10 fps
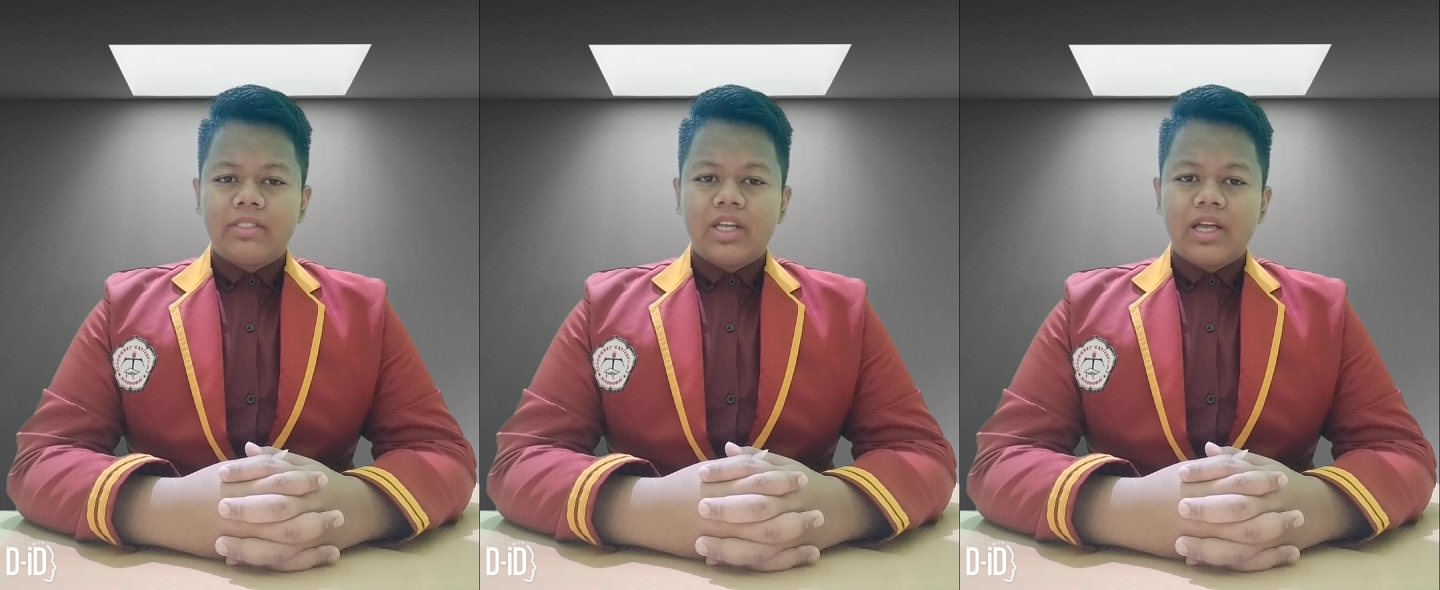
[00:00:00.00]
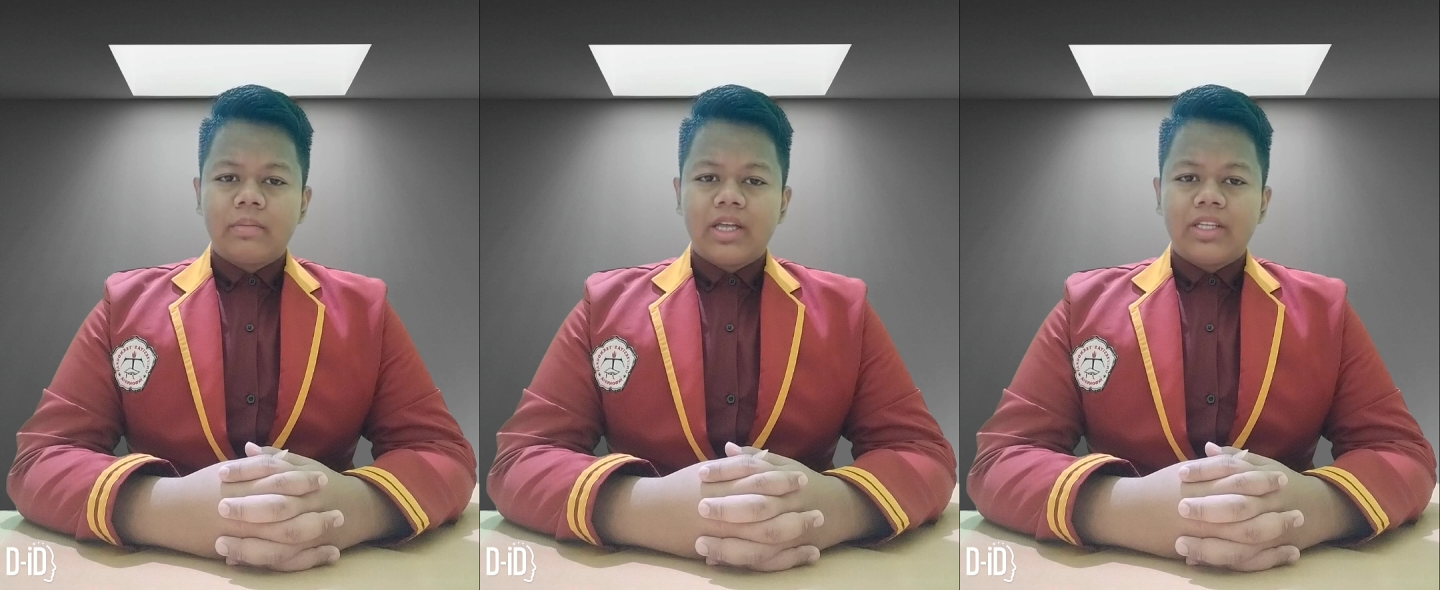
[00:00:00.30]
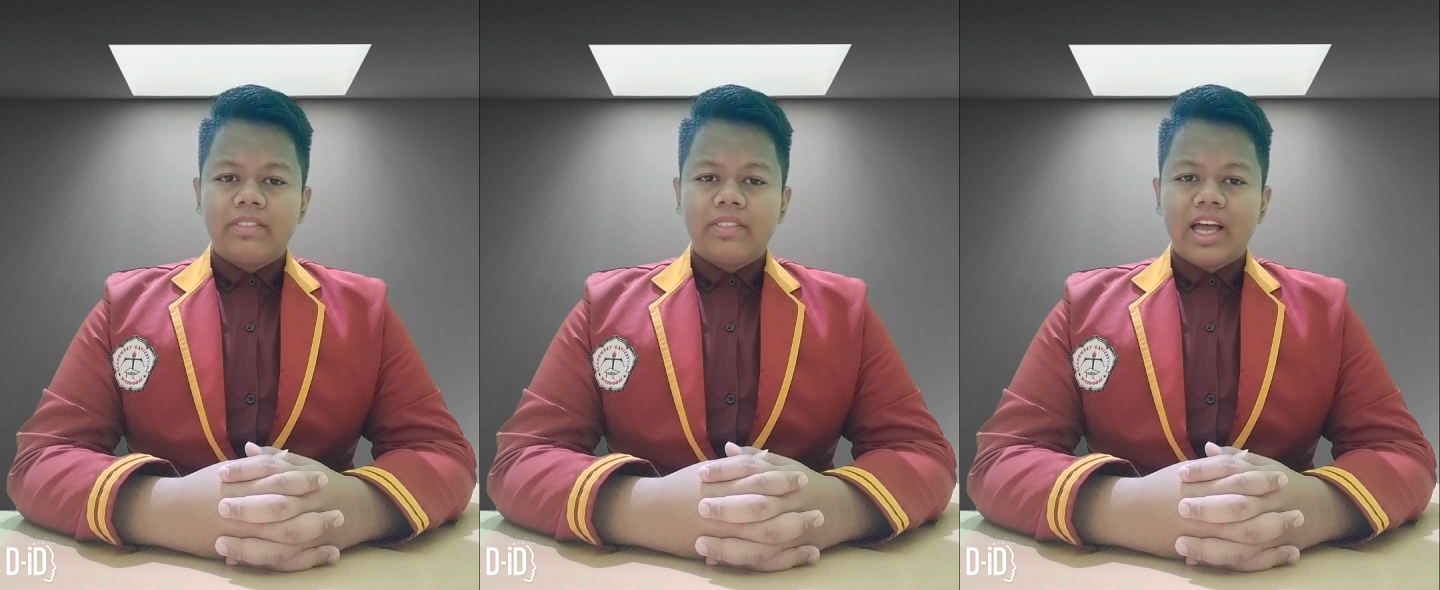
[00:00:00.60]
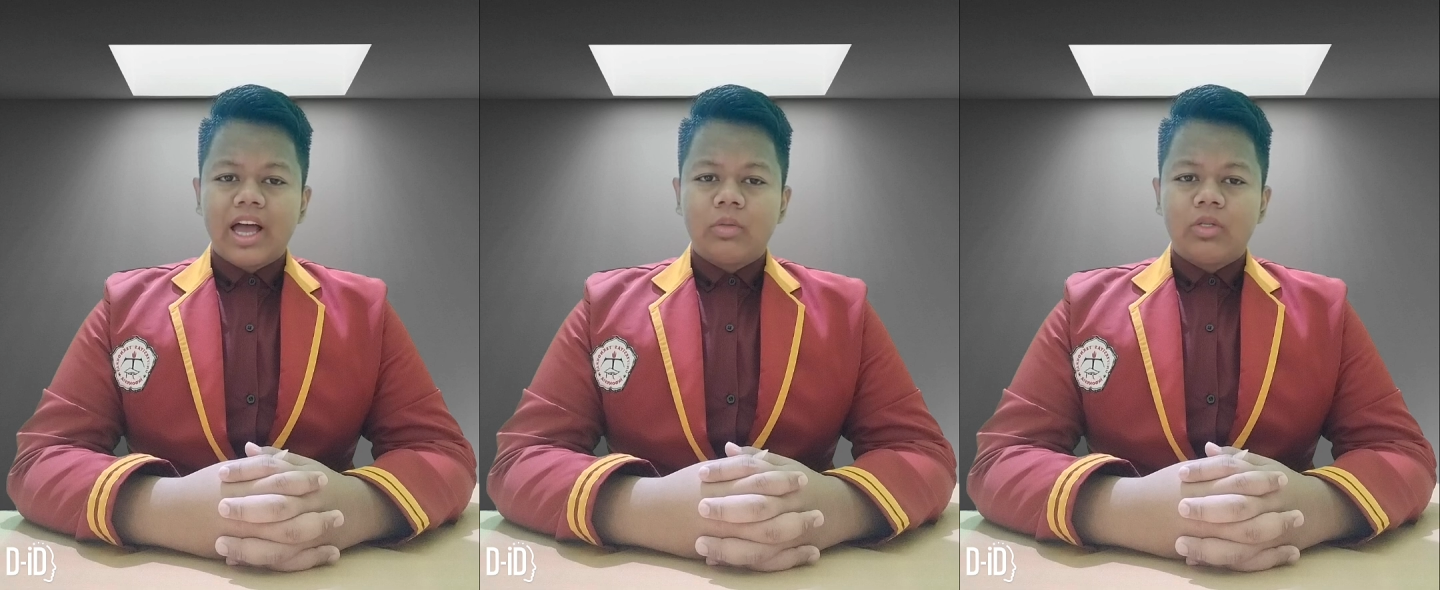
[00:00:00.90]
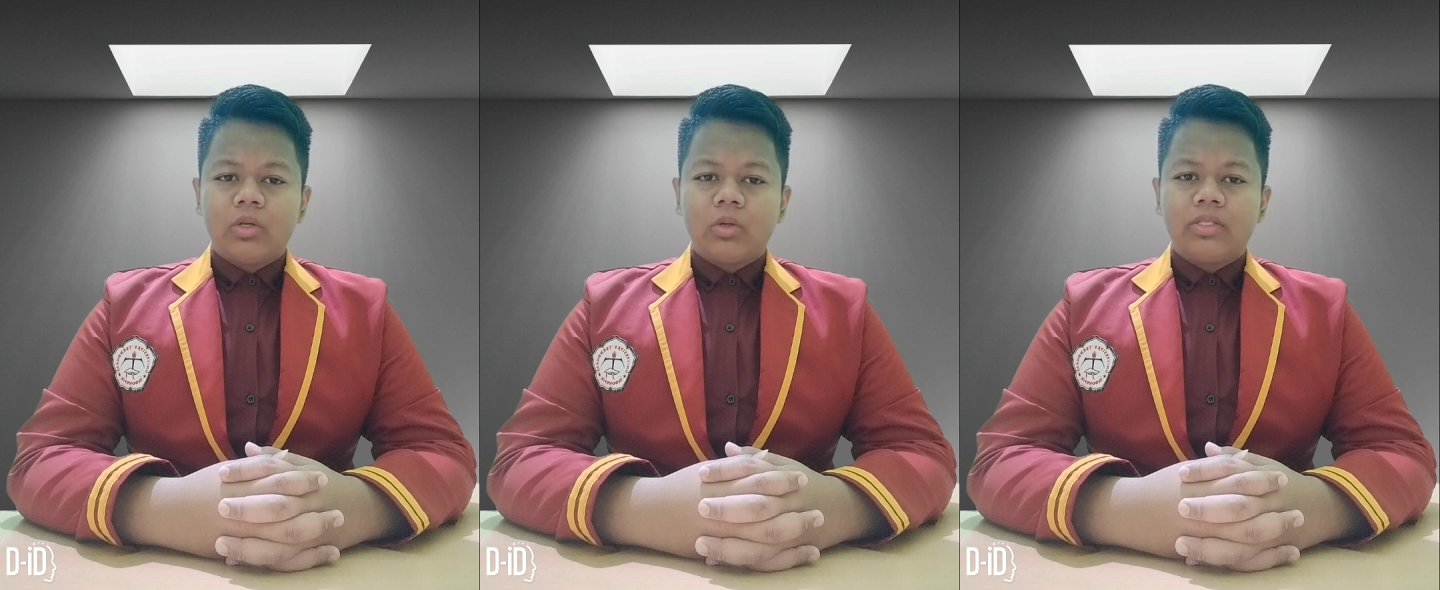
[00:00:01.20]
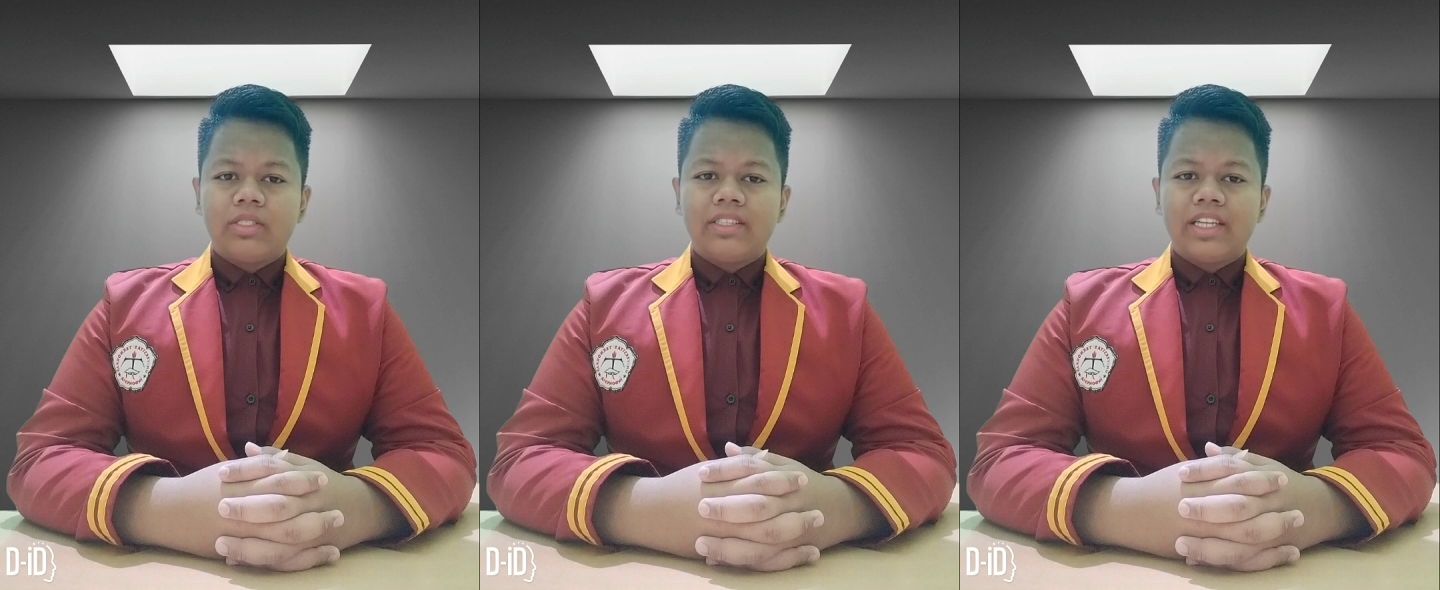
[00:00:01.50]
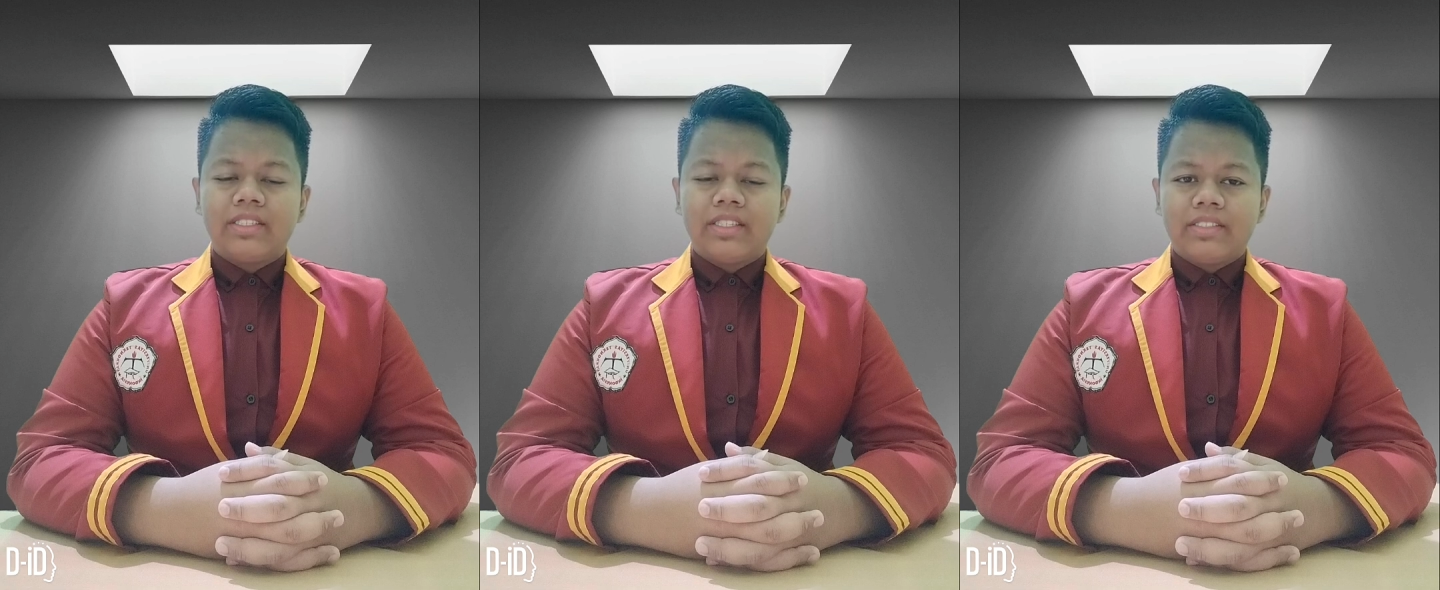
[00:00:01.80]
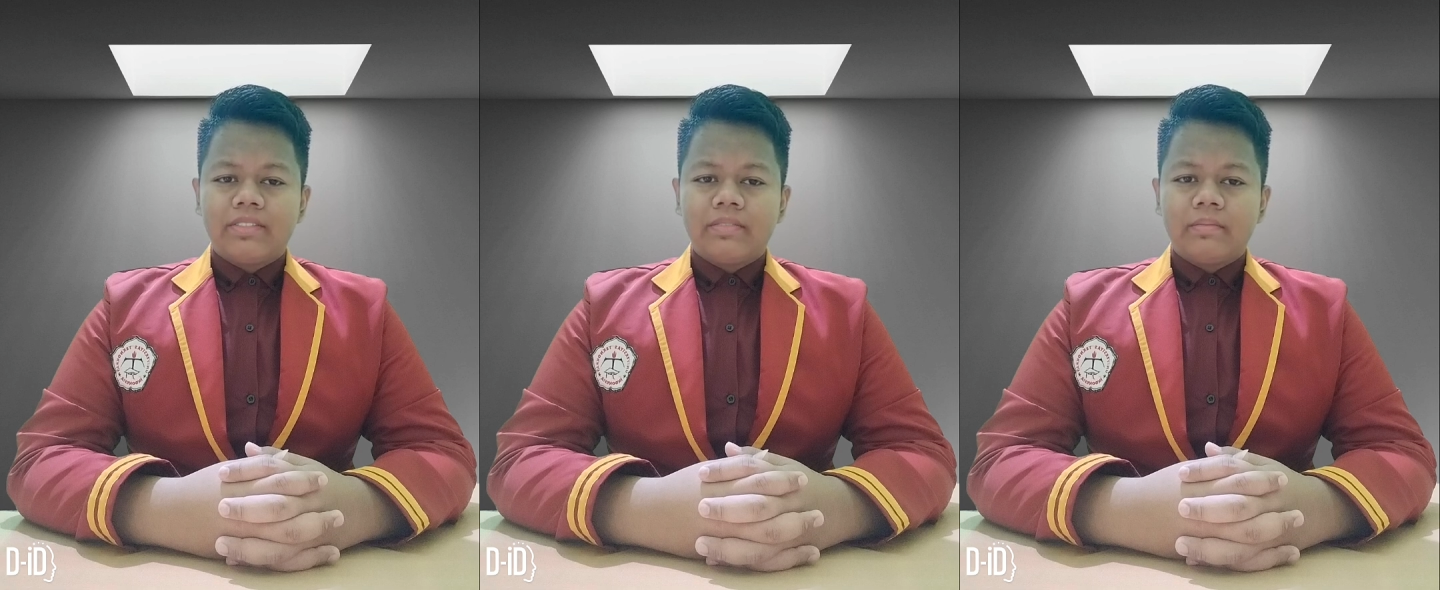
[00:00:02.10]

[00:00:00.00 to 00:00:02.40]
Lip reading: timelines, and resources needed.